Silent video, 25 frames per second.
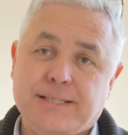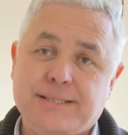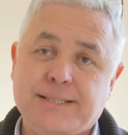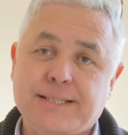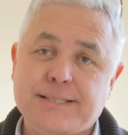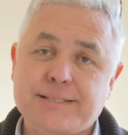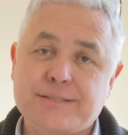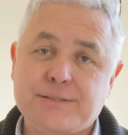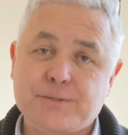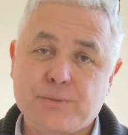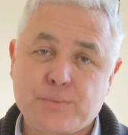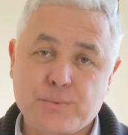and
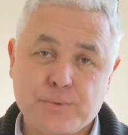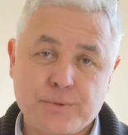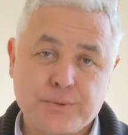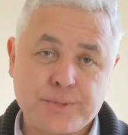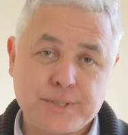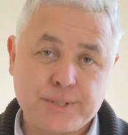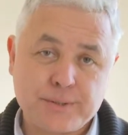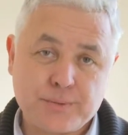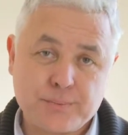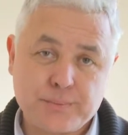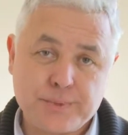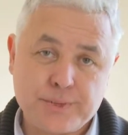that's the
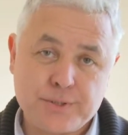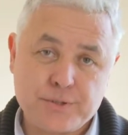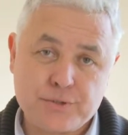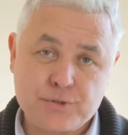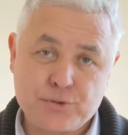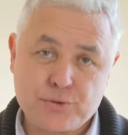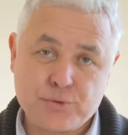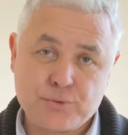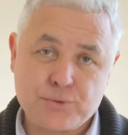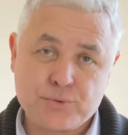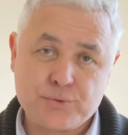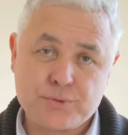one that we
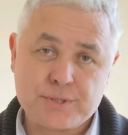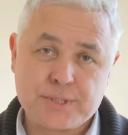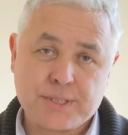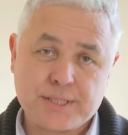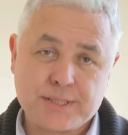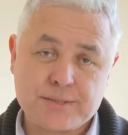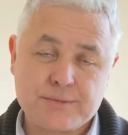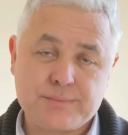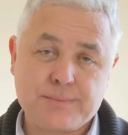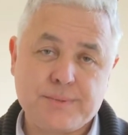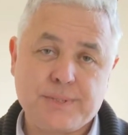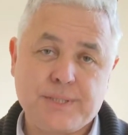choose
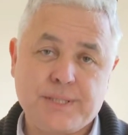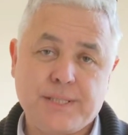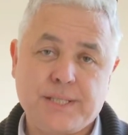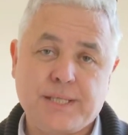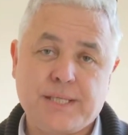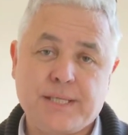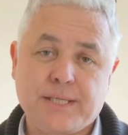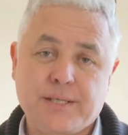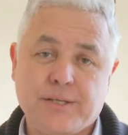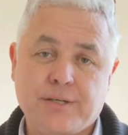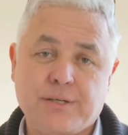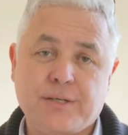as
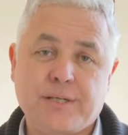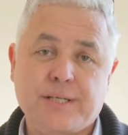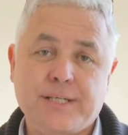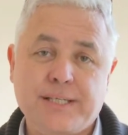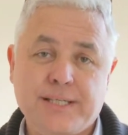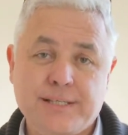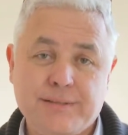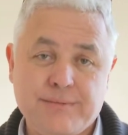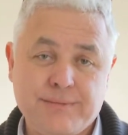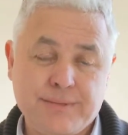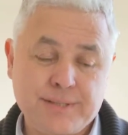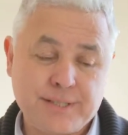being our
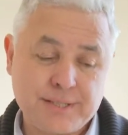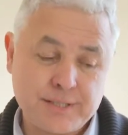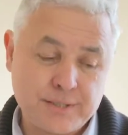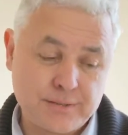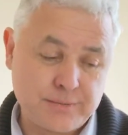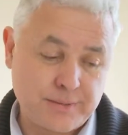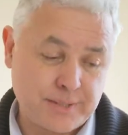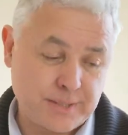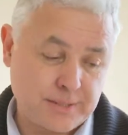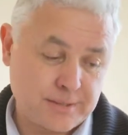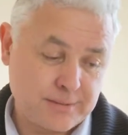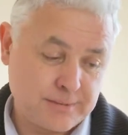living
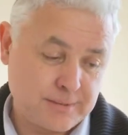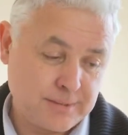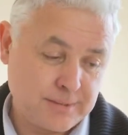area.